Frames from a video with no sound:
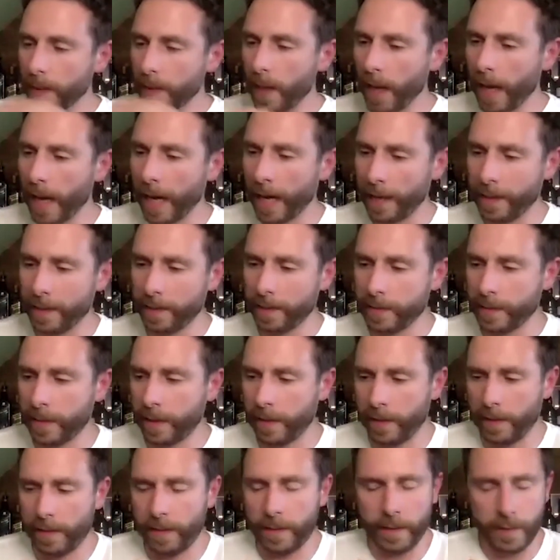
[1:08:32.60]
And
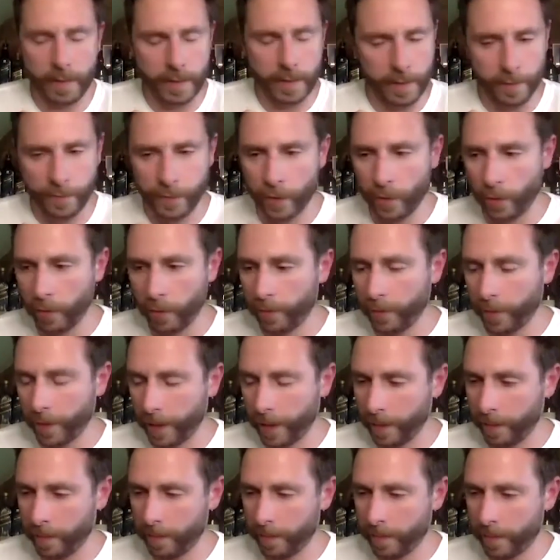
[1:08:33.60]
difficult
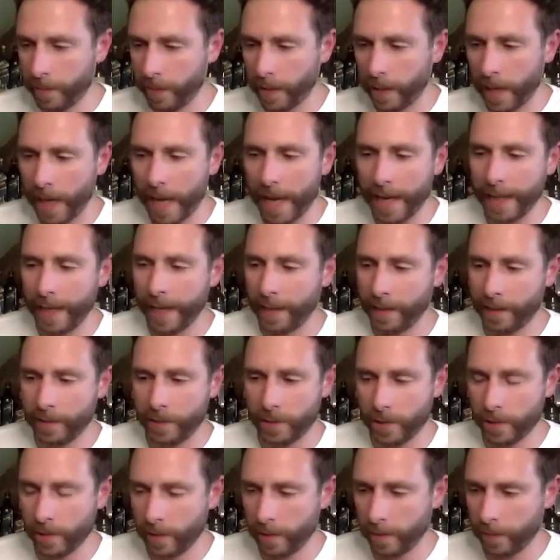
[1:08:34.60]
for any
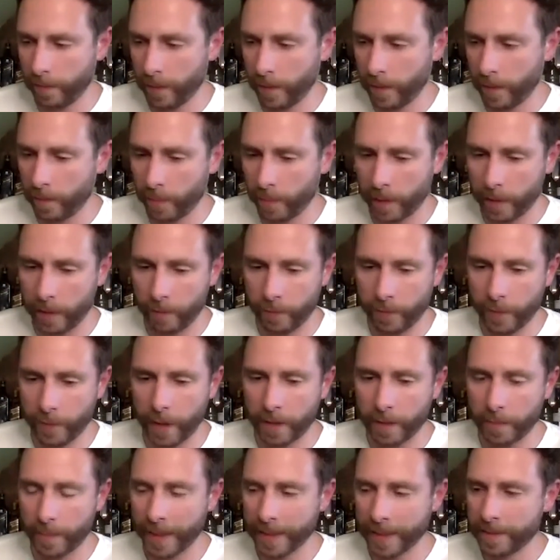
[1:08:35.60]
age when your
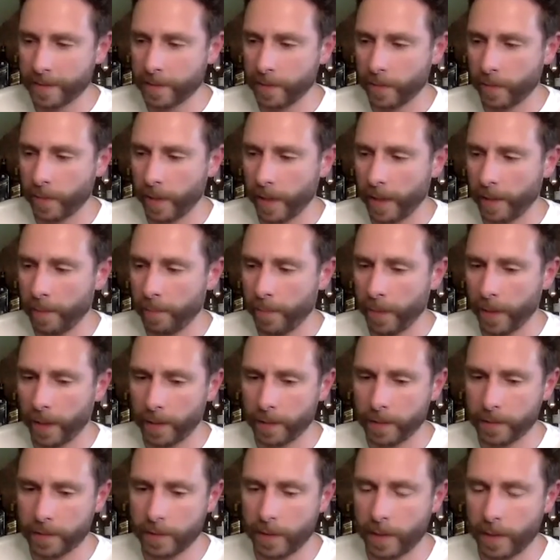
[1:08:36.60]
father passes away,
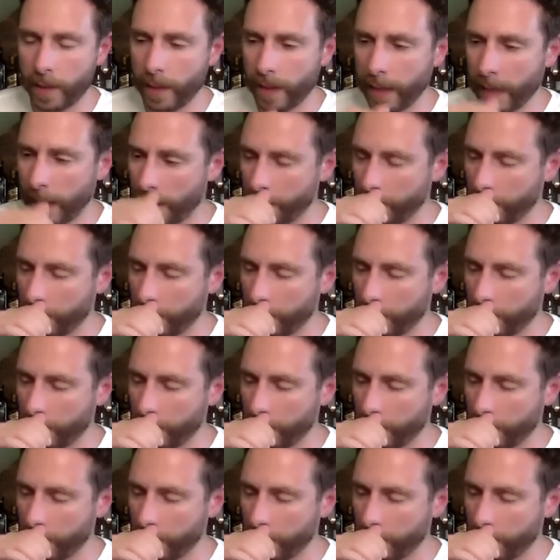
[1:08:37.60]
but certainly